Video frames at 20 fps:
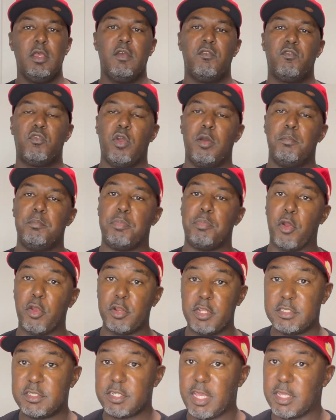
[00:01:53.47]
from
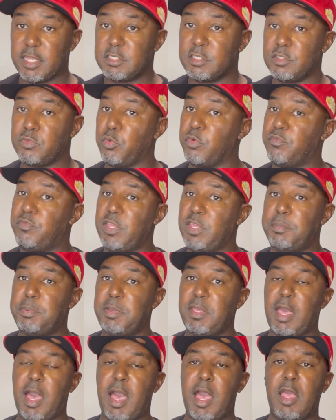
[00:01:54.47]
Bernie, Texas, with
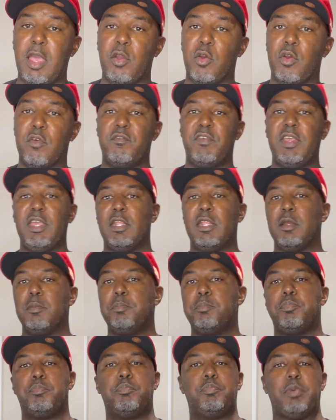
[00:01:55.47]
VPI or
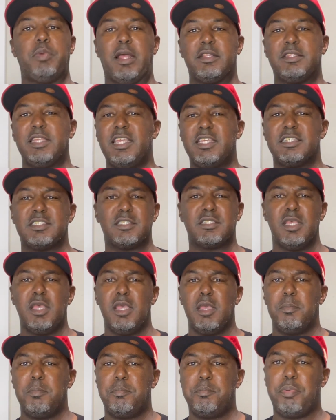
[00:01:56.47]
Vita, I think it's
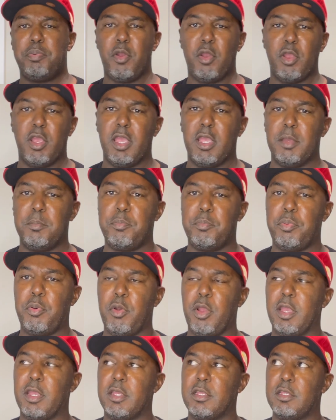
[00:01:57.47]

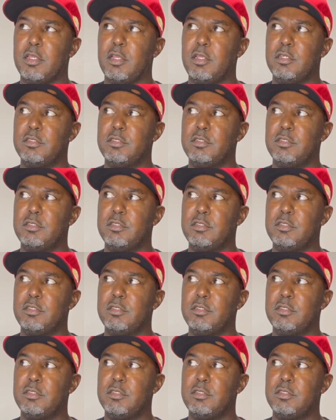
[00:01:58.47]
Preciosa